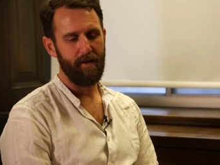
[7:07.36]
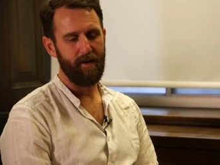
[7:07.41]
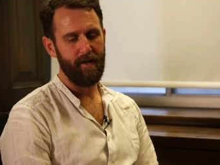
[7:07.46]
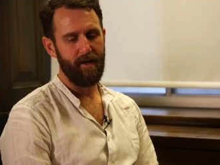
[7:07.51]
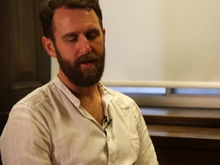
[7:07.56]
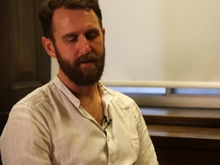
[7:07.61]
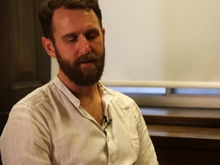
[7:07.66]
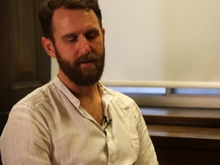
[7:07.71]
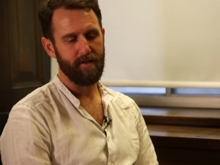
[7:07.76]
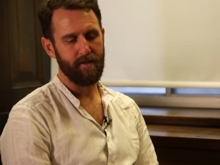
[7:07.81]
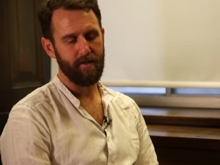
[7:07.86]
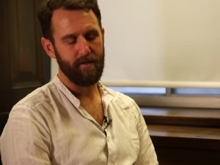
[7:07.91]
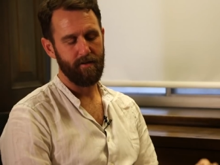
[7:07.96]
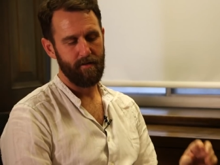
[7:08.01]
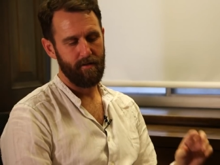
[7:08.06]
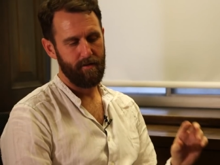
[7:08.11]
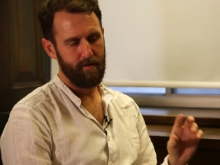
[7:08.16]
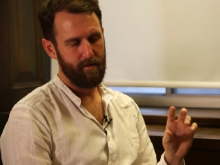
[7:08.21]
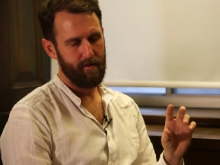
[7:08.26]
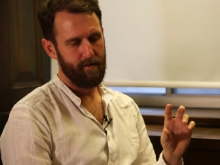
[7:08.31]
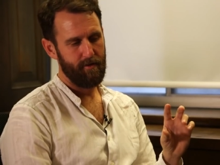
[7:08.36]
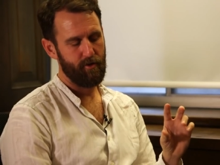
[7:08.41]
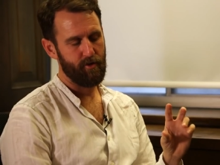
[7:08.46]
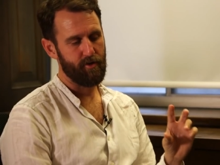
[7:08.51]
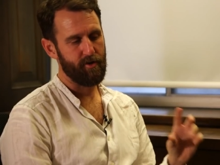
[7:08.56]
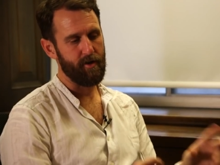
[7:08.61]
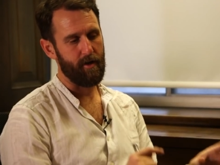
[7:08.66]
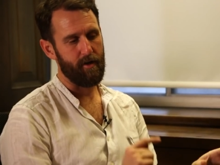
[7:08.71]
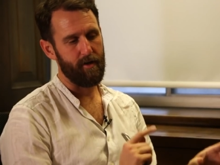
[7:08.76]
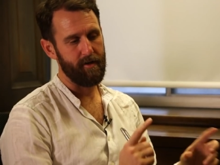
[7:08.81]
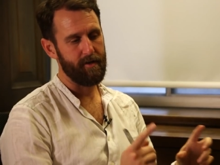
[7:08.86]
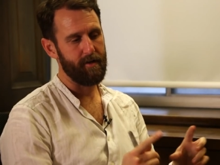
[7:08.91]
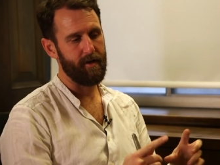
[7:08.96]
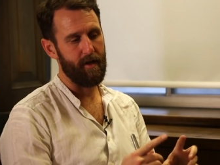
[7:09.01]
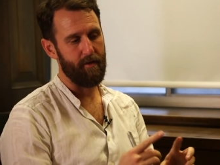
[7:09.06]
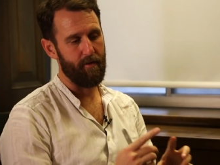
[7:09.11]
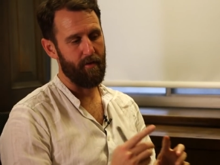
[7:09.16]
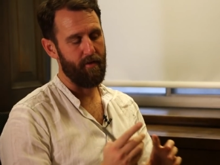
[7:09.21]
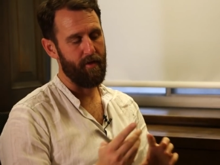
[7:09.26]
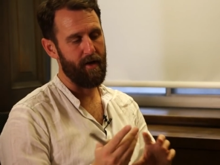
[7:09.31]
I guess just tying
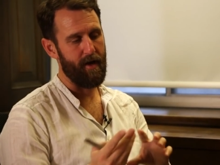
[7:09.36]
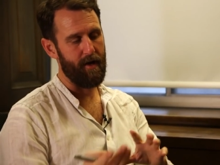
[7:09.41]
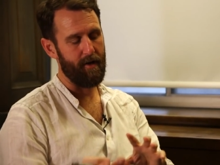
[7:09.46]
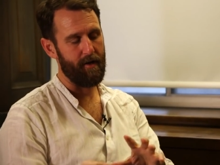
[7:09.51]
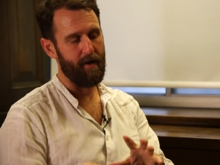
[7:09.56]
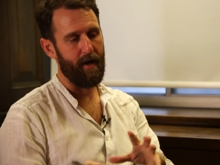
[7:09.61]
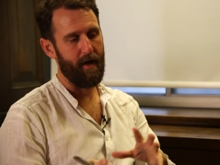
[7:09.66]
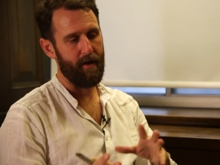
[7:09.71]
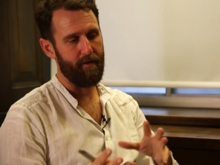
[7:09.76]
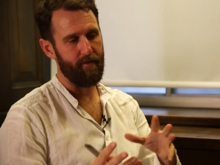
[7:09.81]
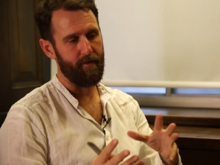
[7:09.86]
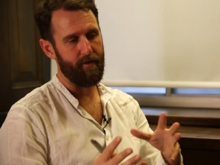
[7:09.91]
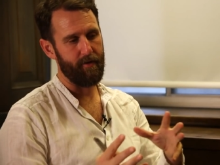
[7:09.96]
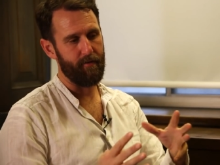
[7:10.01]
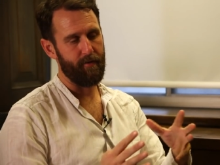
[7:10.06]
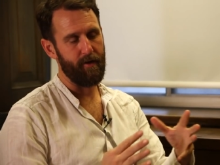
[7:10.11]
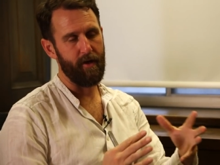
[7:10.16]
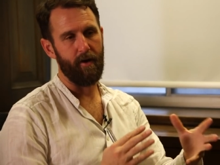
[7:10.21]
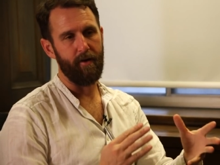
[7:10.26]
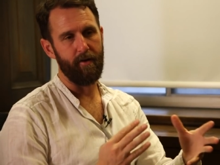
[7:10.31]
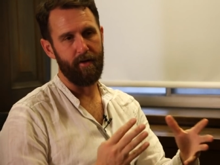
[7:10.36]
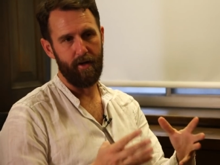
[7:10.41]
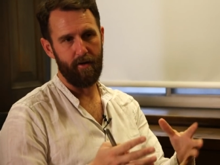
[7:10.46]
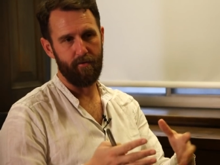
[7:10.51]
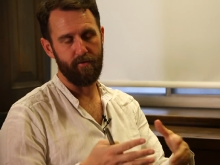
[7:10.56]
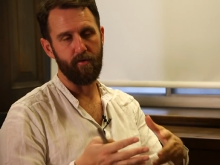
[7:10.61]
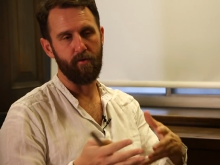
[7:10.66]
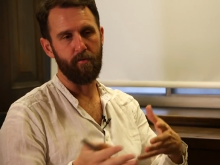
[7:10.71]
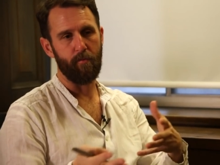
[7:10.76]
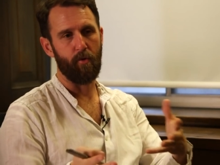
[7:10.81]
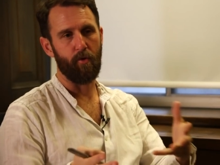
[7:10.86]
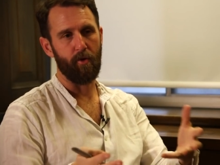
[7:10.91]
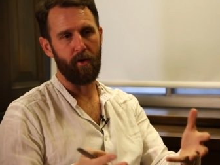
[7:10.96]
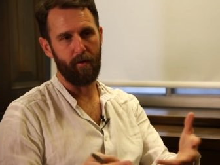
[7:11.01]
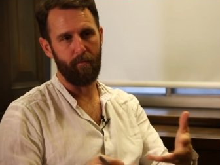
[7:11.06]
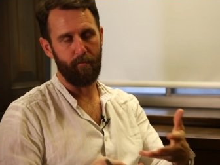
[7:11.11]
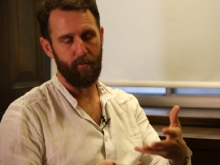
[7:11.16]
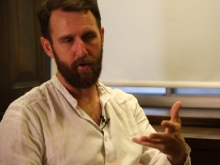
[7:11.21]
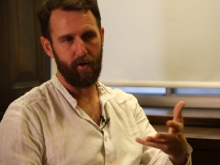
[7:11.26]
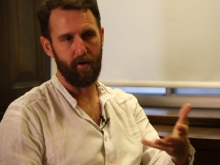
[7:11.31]
together that and the, the idea of sort of
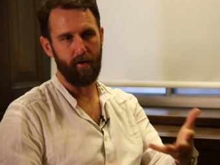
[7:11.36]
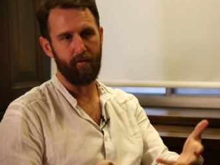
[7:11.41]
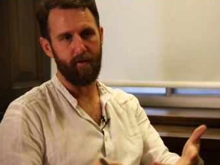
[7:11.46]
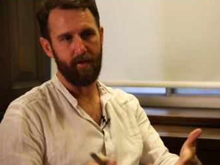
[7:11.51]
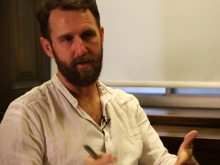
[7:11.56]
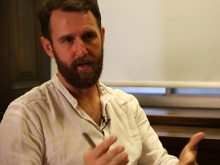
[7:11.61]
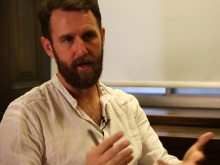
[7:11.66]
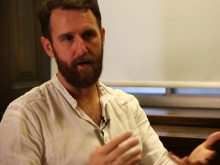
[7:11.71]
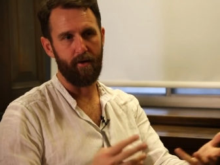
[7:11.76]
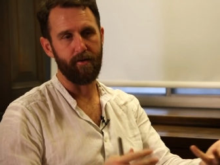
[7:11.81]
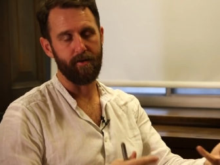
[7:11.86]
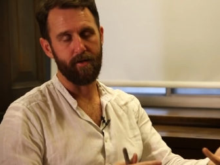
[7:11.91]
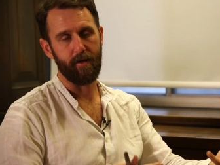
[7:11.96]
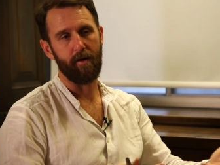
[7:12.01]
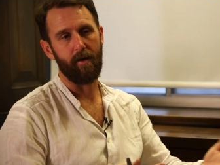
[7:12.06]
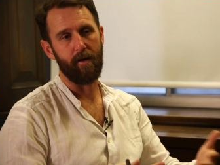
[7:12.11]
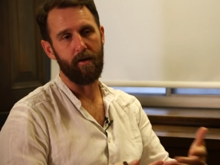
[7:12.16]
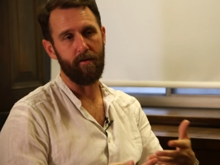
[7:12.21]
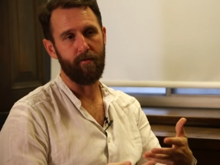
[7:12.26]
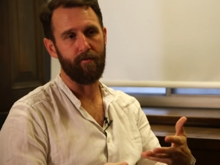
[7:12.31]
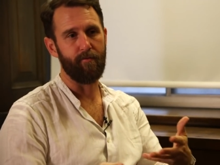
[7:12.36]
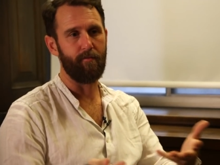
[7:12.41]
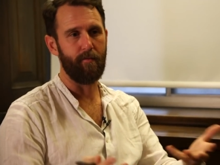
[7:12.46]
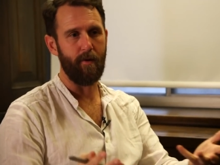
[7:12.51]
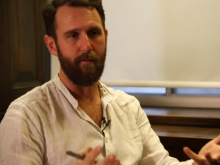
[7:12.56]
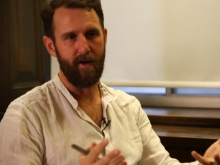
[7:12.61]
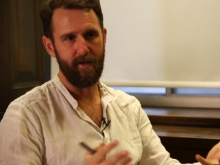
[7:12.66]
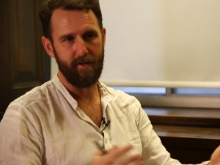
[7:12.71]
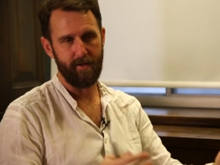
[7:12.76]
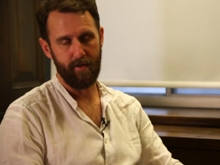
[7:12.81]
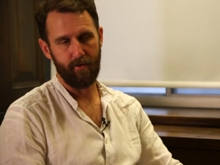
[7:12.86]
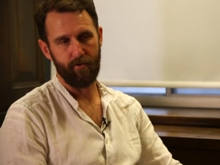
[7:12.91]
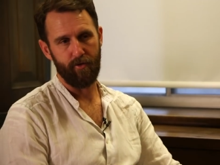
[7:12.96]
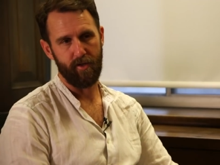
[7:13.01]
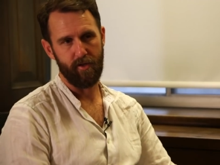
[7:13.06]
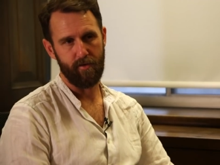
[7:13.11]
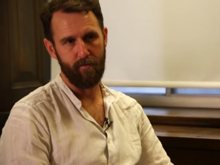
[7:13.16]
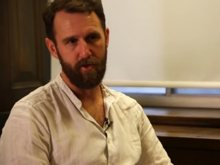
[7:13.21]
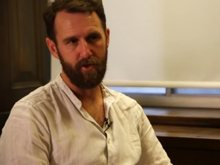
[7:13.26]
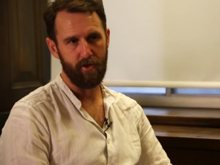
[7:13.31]
putting, putting this out as a kind of mimetic
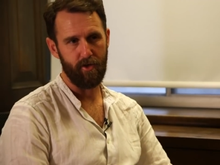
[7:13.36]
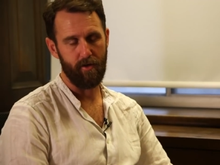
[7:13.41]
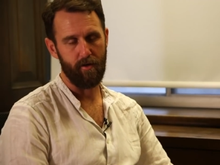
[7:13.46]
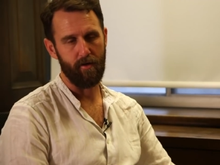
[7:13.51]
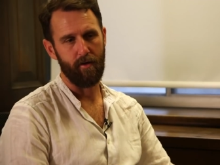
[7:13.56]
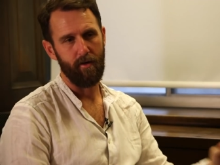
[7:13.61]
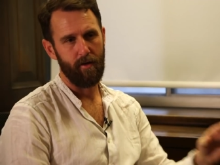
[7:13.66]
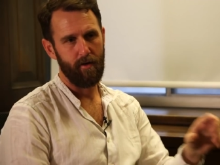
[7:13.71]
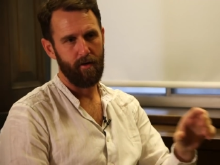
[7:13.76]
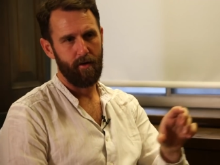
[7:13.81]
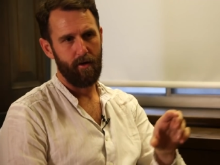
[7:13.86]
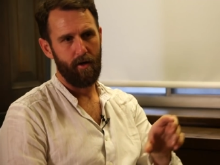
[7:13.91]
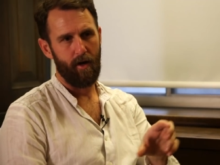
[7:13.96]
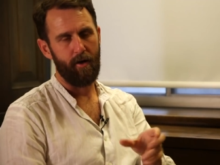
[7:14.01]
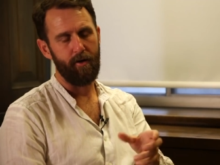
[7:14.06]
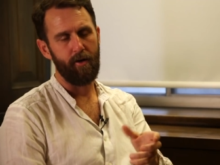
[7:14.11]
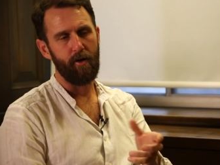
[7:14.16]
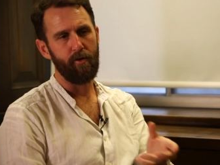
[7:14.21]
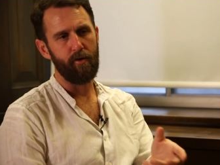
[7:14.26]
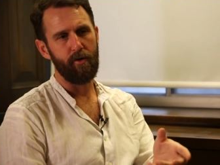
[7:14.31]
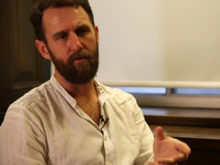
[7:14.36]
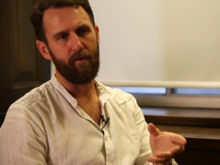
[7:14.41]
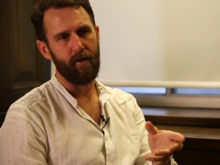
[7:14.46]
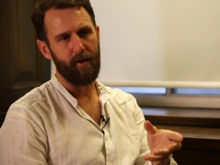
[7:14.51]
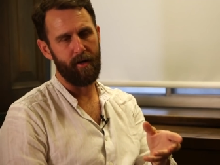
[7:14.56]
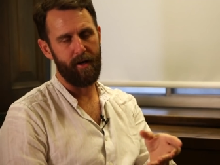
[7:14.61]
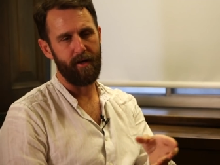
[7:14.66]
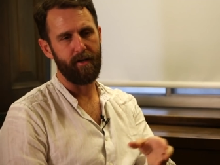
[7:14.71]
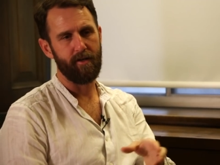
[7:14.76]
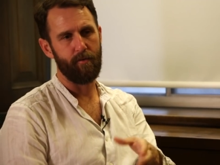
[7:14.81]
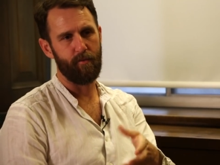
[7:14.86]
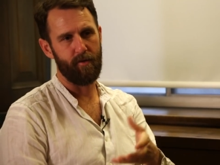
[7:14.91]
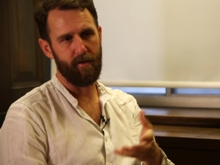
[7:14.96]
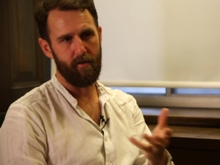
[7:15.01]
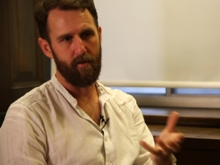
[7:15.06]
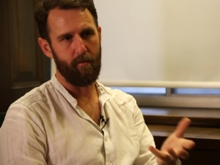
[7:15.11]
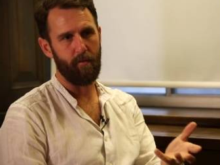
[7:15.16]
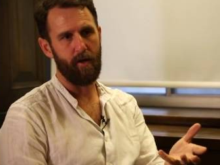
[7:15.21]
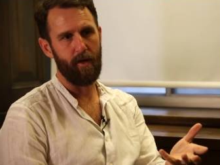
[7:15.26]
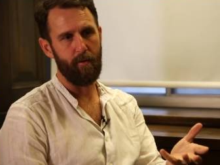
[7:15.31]
transmission, I know you've connected with
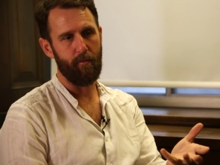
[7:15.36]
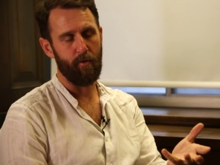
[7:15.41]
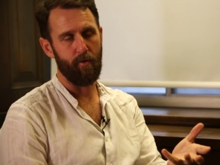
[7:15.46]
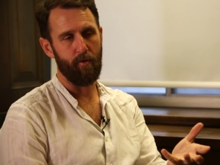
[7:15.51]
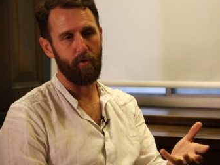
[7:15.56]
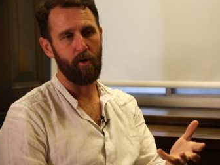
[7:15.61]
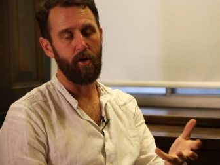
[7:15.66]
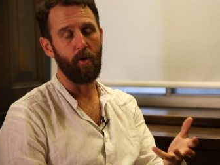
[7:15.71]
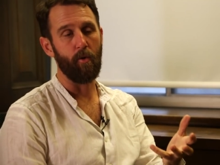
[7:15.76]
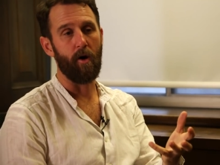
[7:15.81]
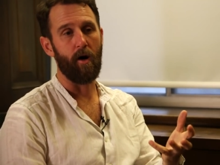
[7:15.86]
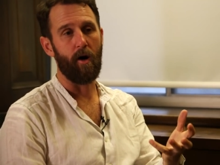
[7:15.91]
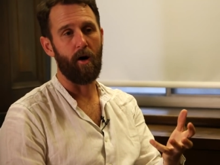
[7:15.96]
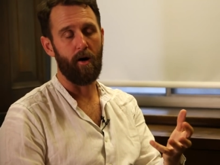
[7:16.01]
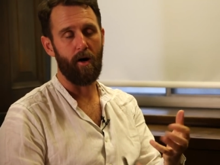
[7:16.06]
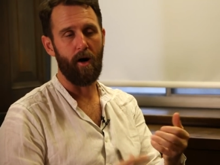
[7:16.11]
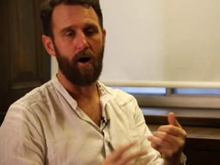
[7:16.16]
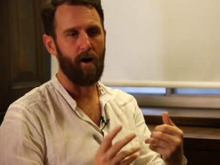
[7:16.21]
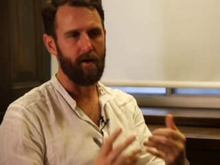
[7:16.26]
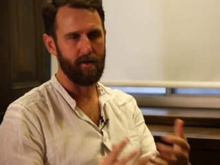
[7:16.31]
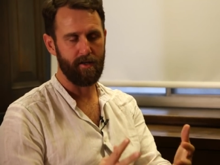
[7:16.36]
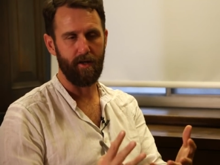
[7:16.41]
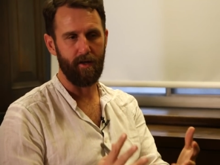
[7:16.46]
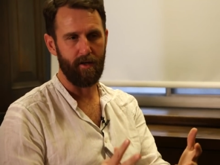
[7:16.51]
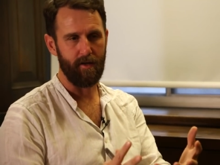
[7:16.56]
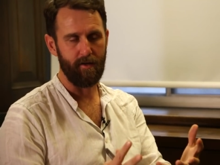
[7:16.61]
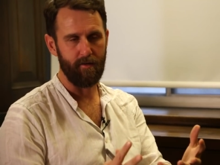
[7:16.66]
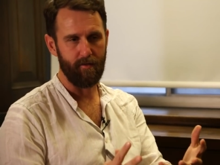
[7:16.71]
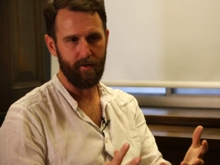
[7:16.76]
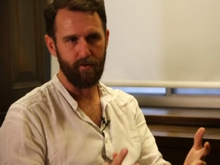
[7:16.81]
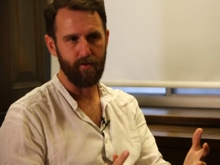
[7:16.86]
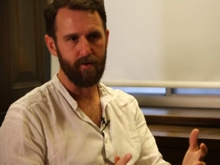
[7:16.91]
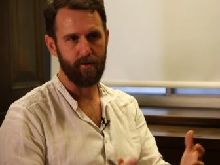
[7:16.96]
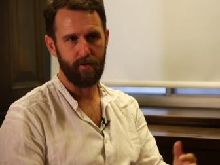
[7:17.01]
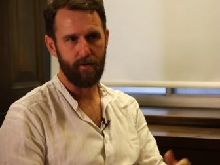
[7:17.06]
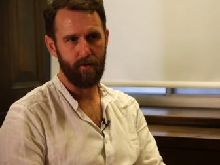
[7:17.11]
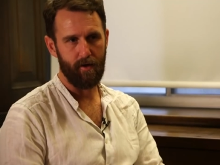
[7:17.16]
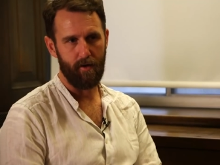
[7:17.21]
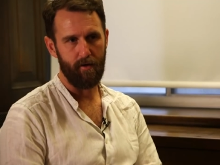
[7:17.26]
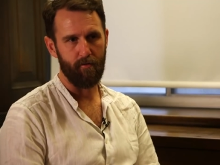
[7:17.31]
other people who are asking those
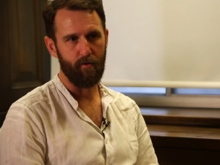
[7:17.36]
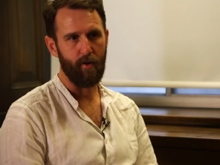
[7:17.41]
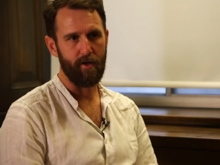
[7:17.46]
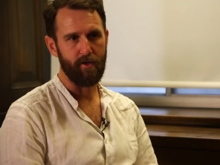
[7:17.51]
kind of